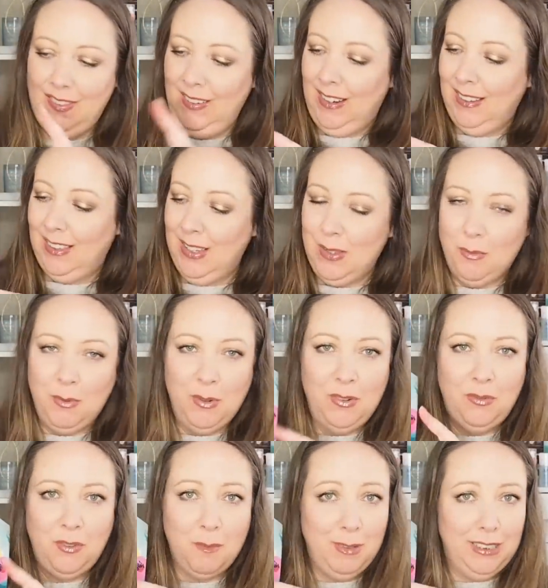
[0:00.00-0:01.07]
Got this
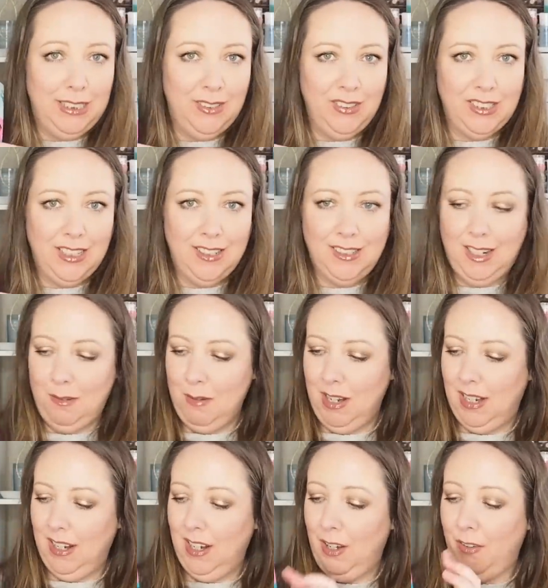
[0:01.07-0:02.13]
one from my Secret Santa at
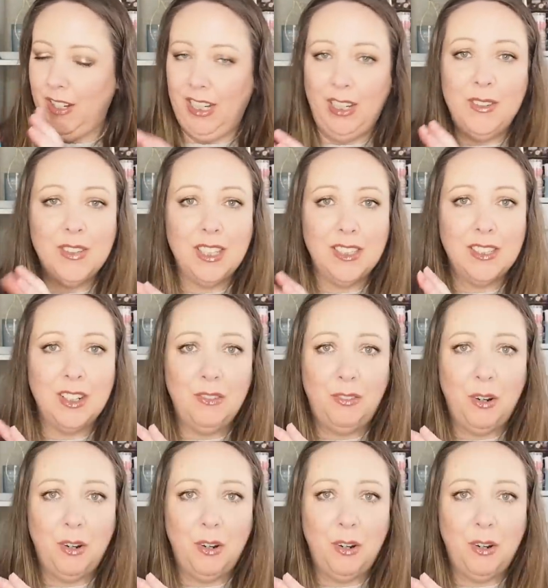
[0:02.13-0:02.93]
work, and I already used this in a